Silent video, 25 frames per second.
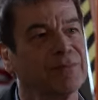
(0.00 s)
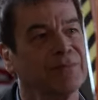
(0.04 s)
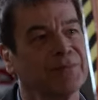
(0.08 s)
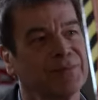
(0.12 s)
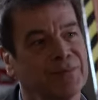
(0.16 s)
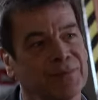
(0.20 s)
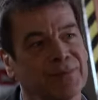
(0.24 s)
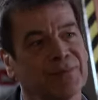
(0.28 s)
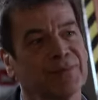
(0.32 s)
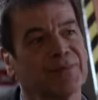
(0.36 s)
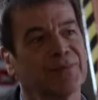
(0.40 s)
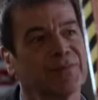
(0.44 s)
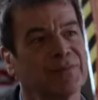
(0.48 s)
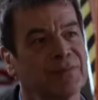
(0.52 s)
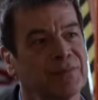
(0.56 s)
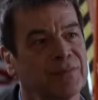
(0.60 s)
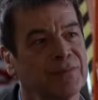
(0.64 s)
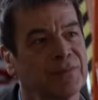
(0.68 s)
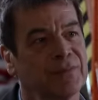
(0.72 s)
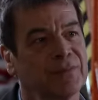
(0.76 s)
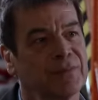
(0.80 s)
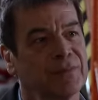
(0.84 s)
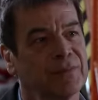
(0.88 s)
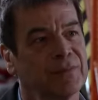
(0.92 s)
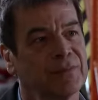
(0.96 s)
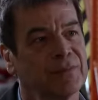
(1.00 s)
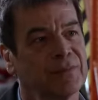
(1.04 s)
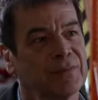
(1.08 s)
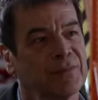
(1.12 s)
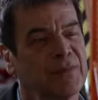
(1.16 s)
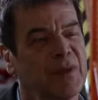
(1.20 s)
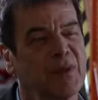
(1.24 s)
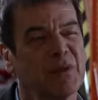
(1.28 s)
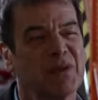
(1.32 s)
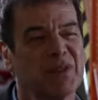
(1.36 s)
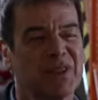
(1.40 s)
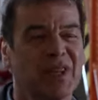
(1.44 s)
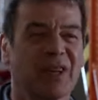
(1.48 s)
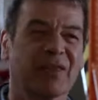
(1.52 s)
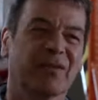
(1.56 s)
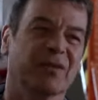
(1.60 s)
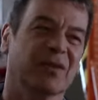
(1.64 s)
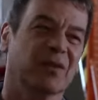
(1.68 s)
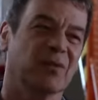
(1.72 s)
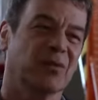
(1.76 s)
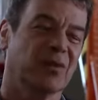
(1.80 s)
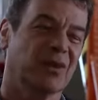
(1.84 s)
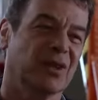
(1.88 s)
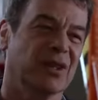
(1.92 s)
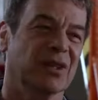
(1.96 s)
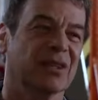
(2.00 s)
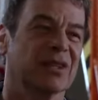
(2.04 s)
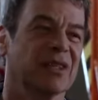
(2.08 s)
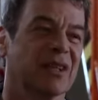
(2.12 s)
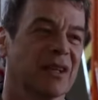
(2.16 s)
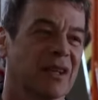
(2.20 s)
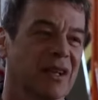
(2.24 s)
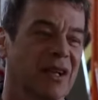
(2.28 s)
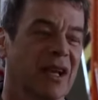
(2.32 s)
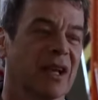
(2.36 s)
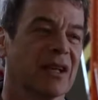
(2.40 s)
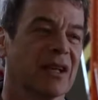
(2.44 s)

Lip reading: I was saving the worst till